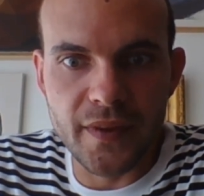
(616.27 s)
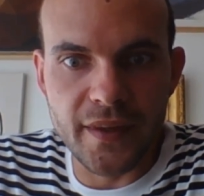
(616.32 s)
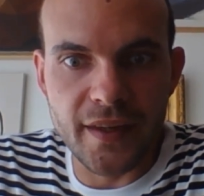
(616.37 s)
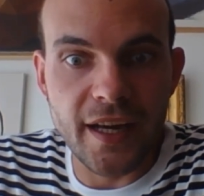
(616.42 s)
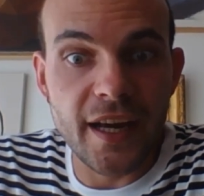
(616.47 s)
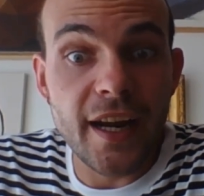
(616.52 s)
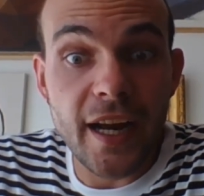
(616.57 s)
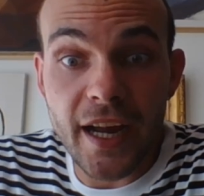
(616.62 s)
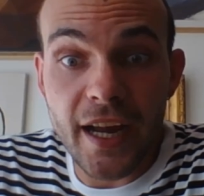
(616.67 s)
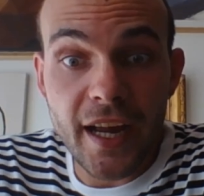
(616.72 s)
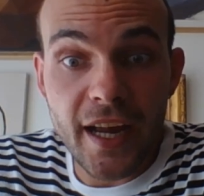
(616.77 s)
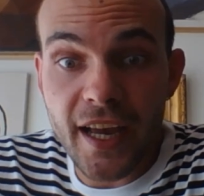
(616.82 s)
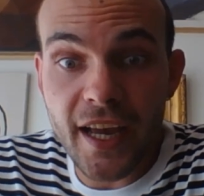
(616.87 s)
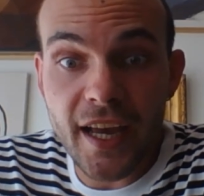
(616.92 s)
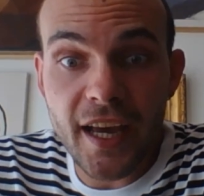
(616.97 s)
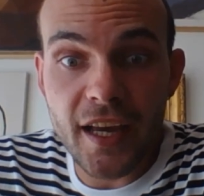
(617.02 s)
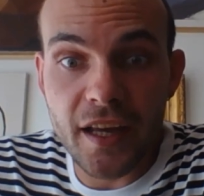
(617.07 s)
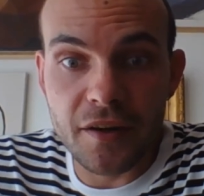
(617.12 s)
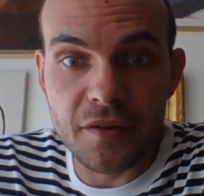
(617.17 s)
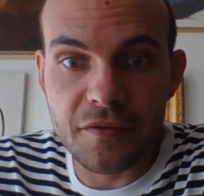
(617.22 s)
that I
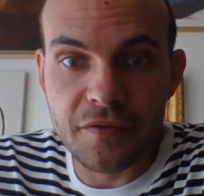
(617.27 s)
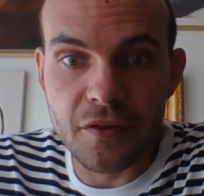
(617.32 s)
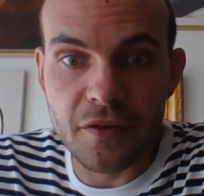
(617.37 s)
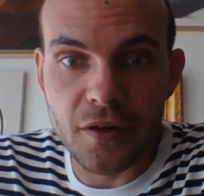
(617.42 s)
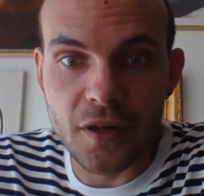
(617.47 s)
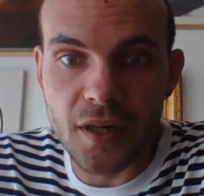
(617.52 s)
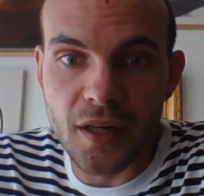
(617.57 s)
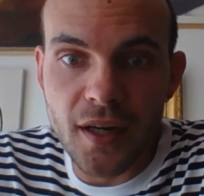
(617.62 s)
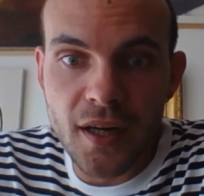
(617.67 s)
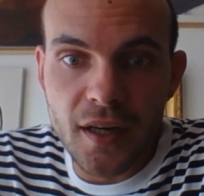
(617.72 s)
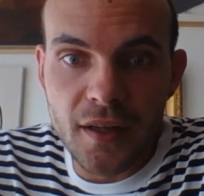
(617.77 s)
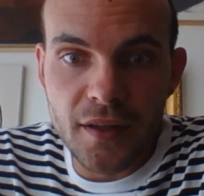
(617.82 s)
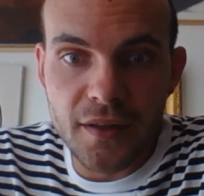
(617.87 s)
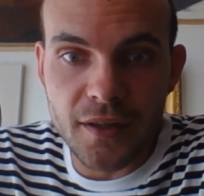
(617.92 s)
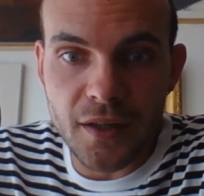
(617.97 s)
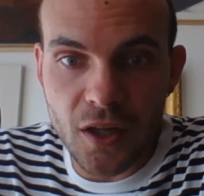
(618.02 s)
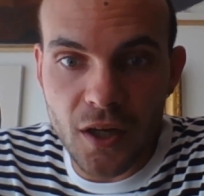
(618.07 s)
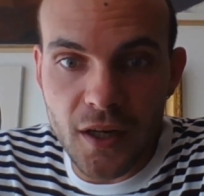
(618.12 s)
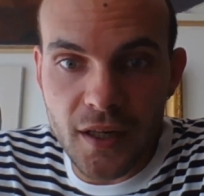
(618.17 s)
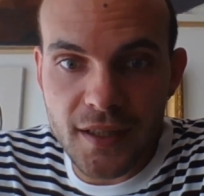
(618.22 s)
had for
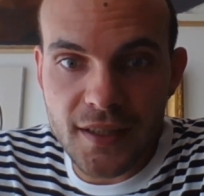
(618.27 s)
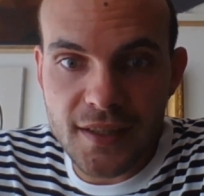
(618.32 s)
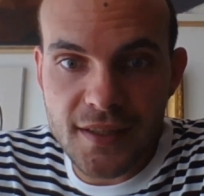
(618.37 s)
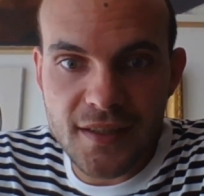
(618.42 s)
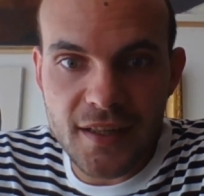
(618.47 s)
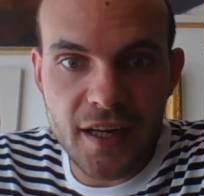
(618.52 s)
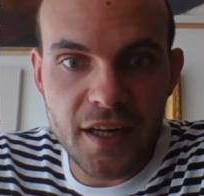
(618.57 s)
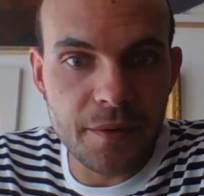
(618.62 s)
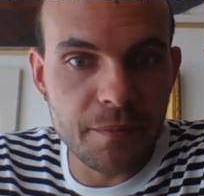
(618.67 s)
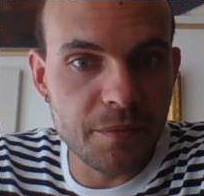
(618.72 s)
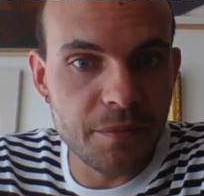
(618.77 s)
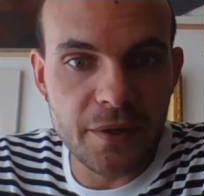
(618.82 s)
the longest time,